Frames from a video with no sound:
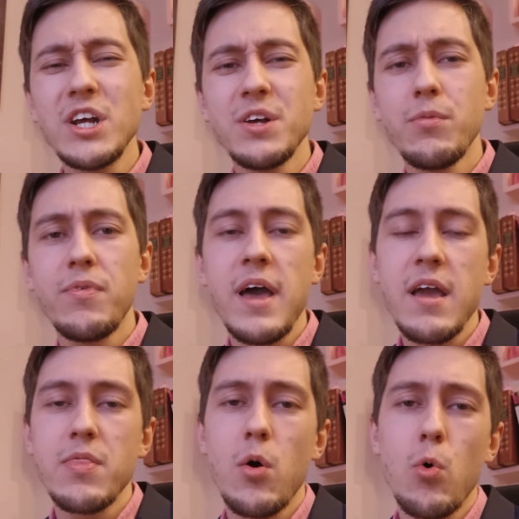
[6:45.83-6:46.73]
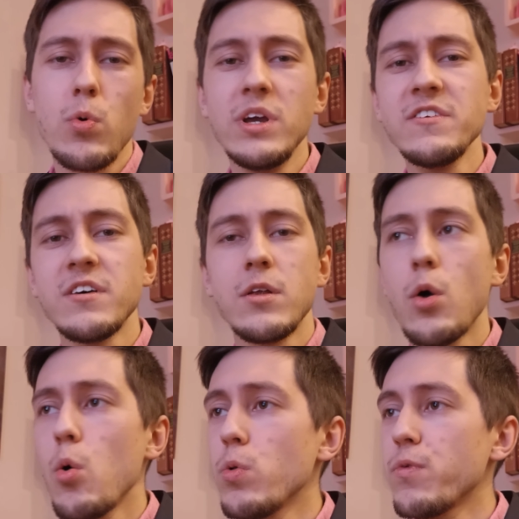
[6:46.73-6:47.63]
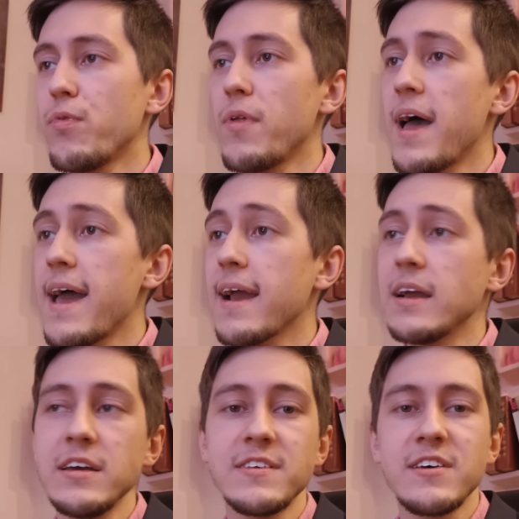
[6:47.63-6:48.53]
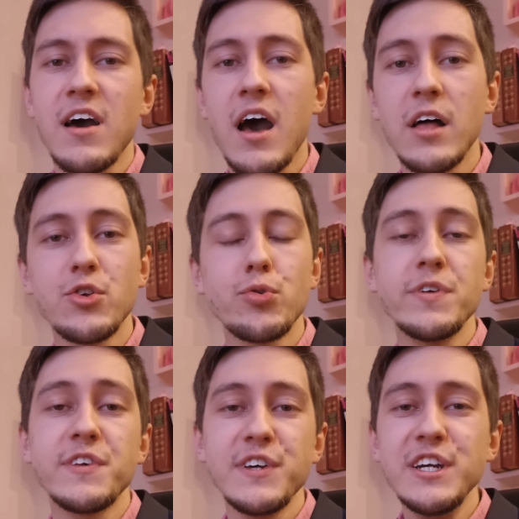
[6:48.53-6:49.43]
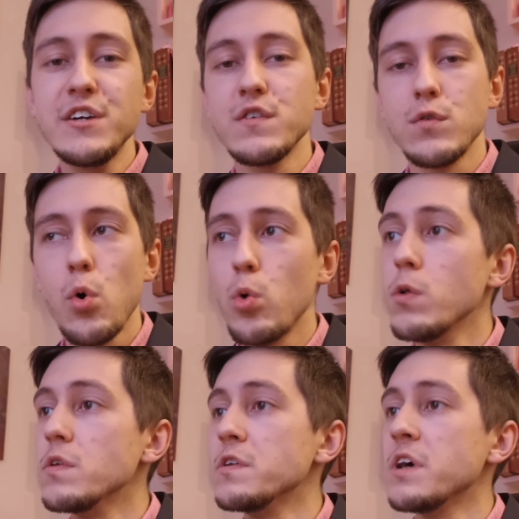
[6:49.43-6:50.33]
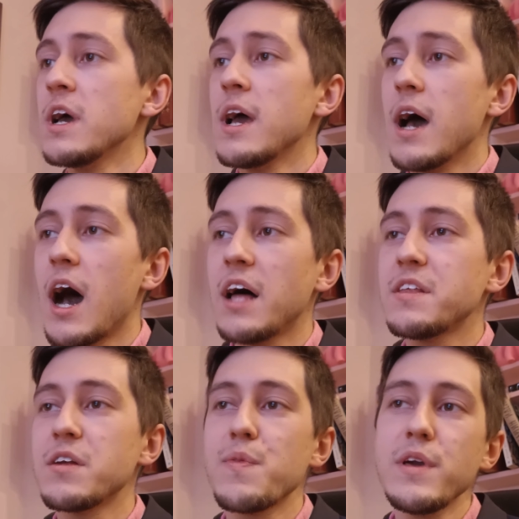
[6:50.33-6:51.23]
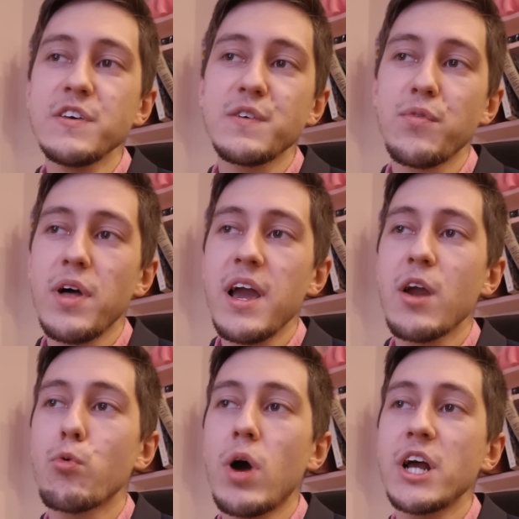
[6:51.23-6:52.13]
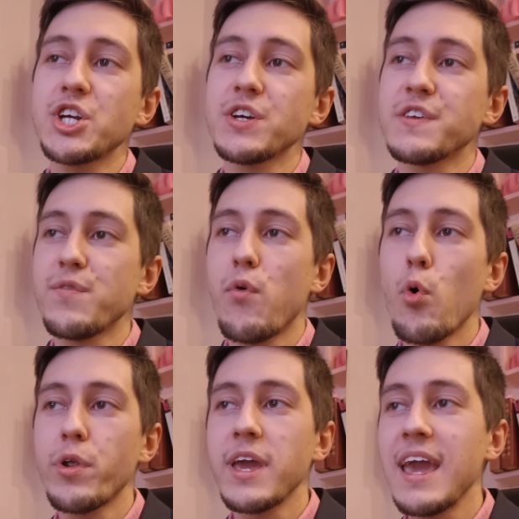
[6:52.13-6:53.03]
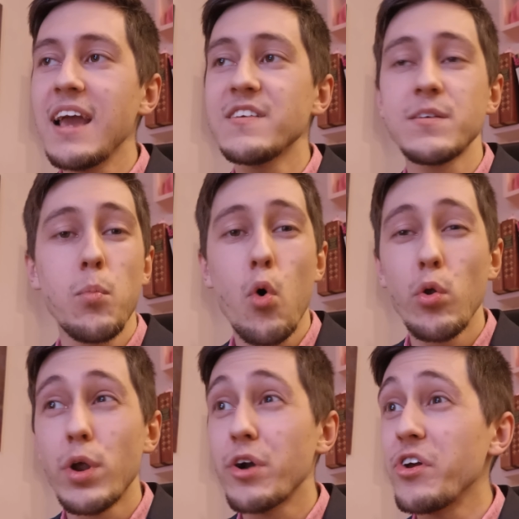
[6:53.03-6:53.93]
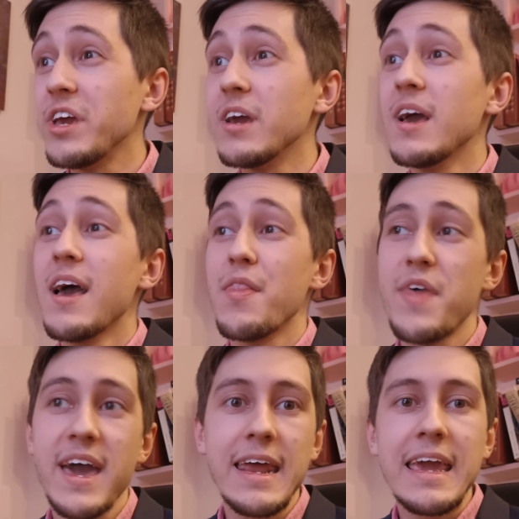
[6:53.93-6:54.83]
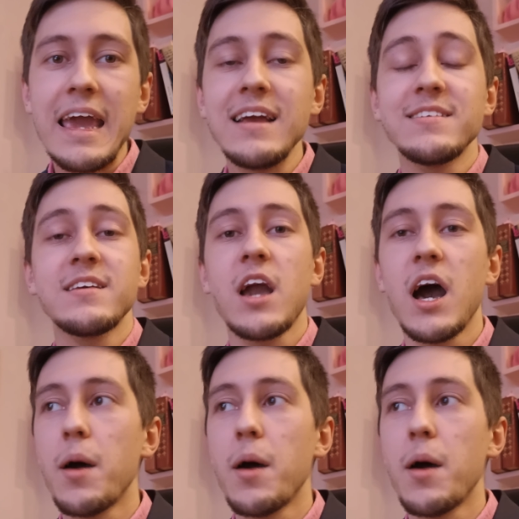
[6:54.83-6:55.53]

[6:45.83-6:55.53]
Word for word: Russian flag, though, is an old flag. It's hundreds years old. Under this flag, Russians fought against monarchy, then against